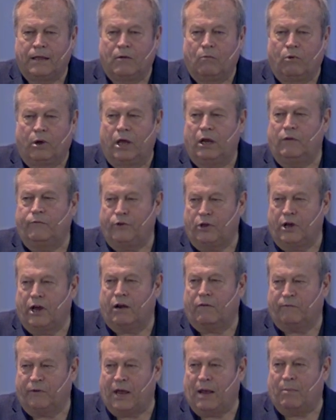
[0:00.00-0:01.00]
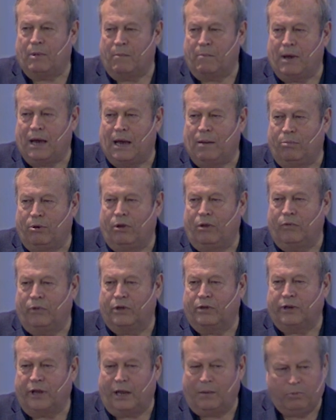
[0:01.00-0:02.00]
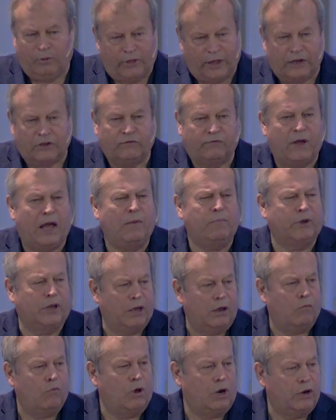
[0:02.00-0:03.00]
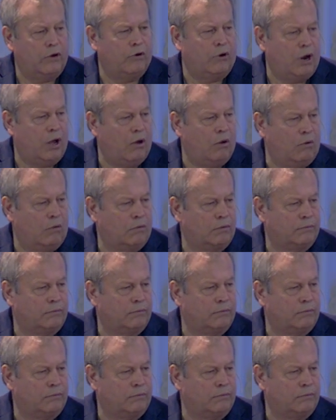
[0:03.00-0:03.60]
Well, if you got a family Bible on the table, that's fine, but get one of your own.